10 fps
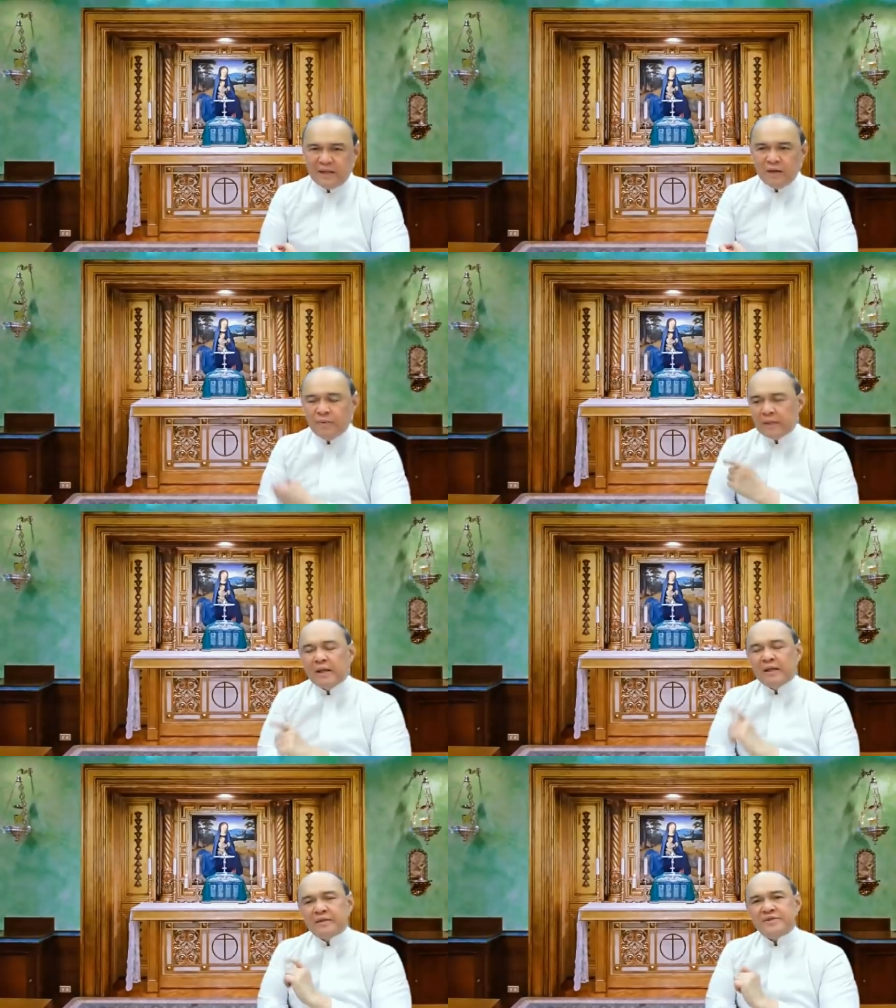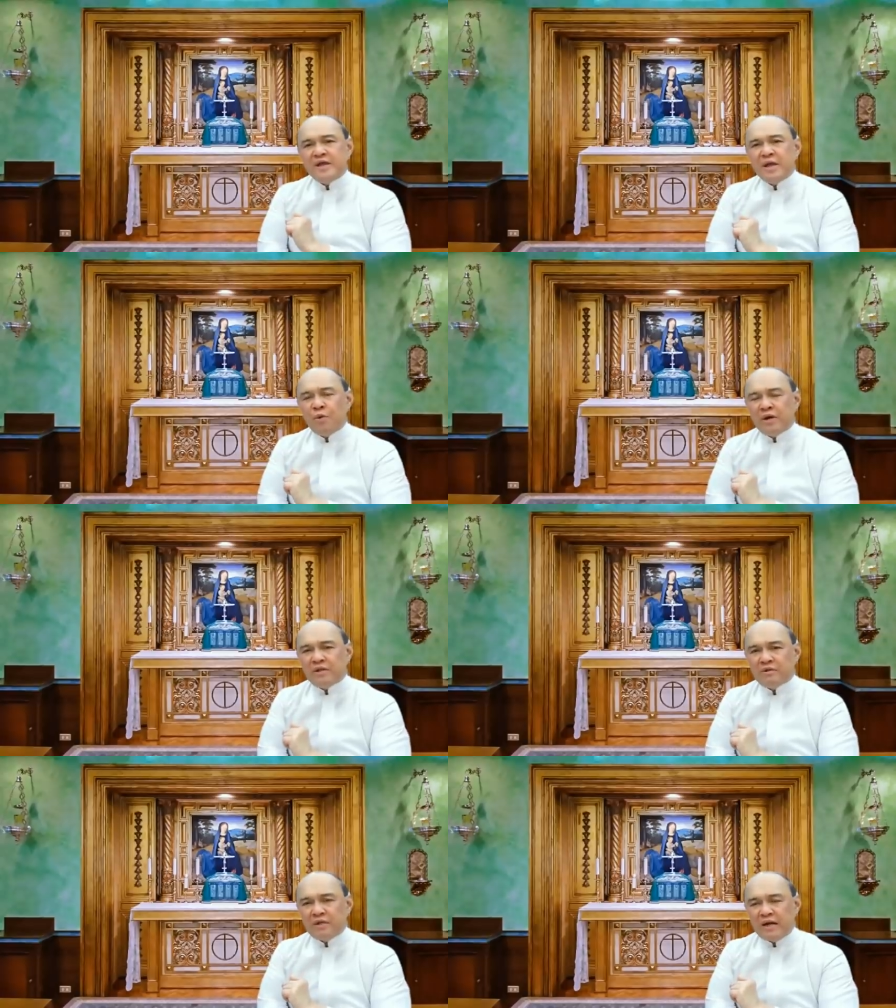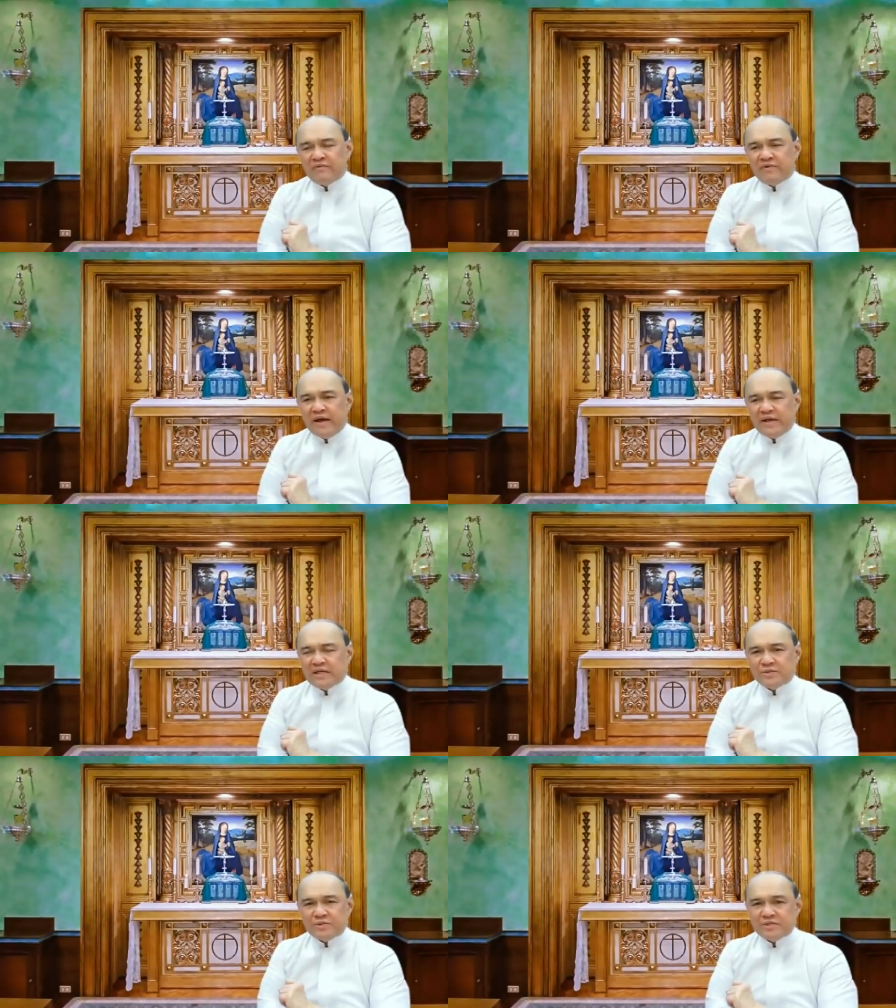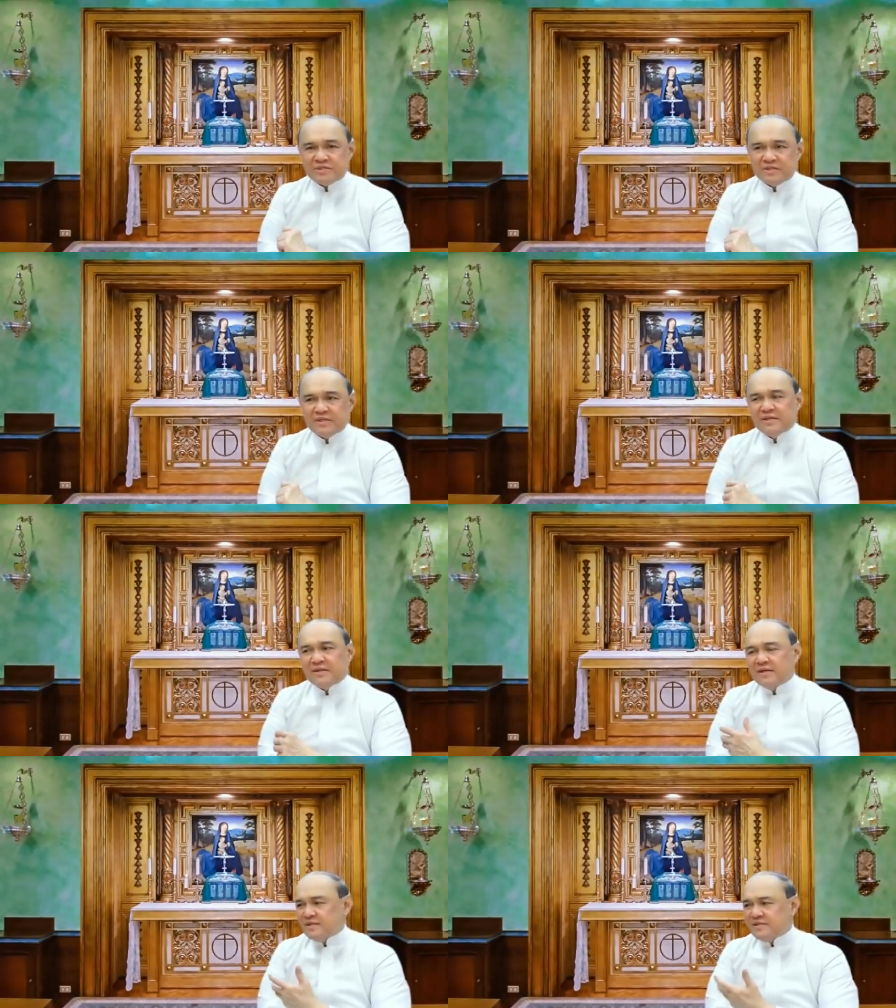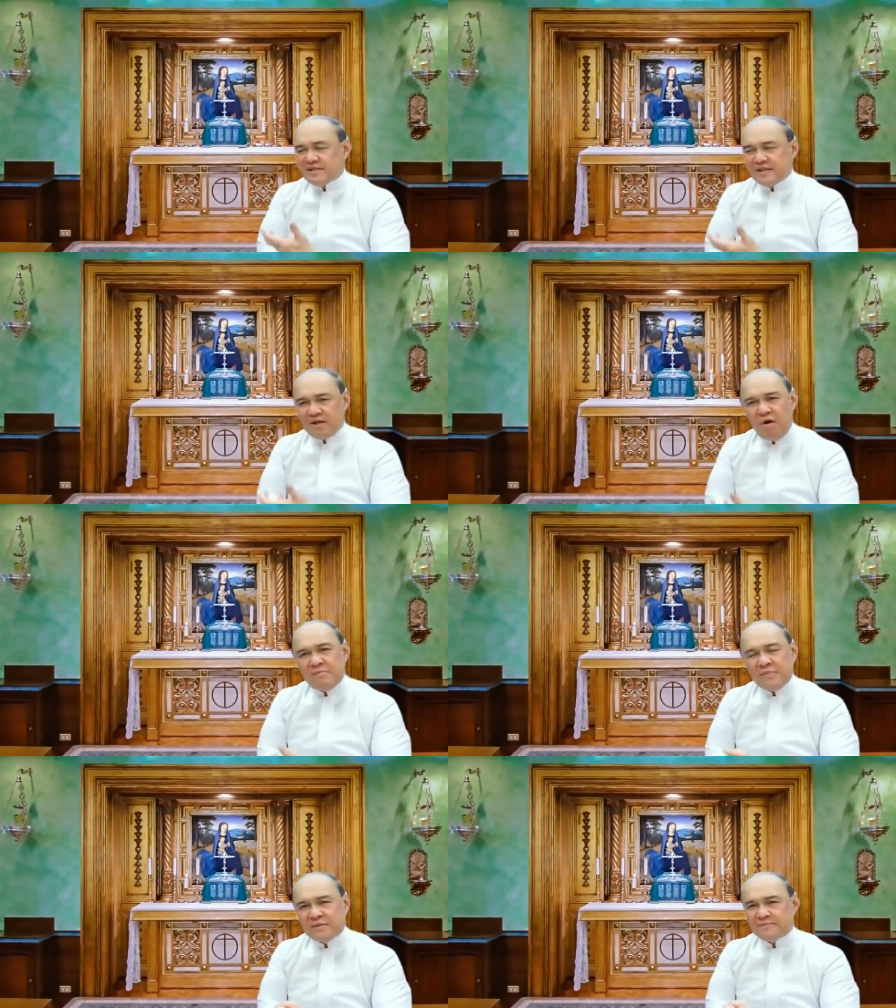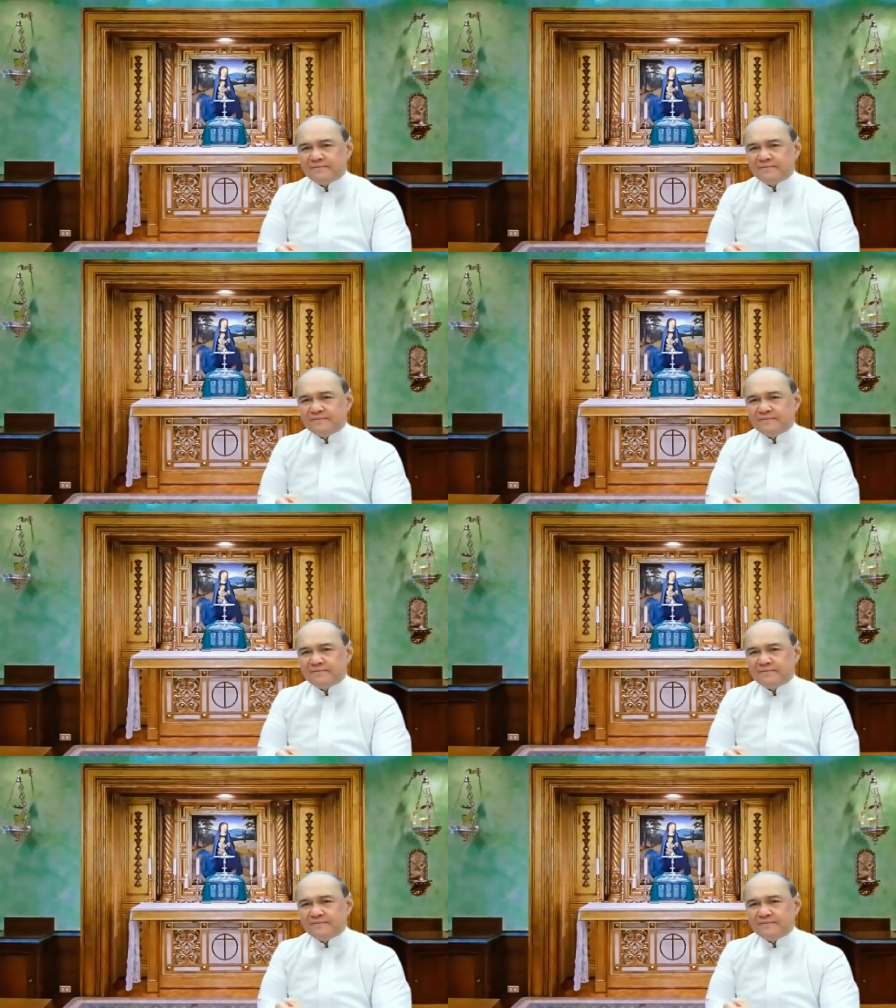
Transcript: Well, the thing I wanted to clarify here was is the common,